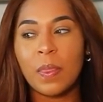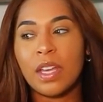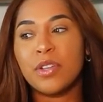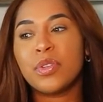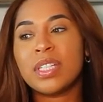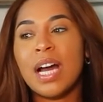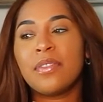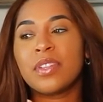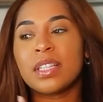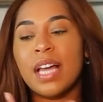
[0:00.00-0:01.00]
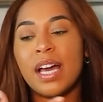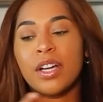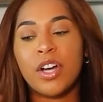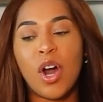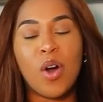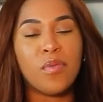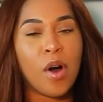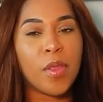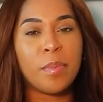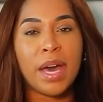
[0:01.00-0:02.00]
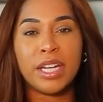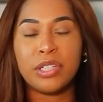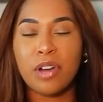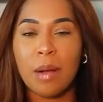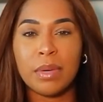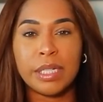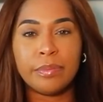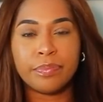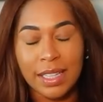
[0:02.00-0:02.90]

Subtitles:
you just have to let go of all the petty drama.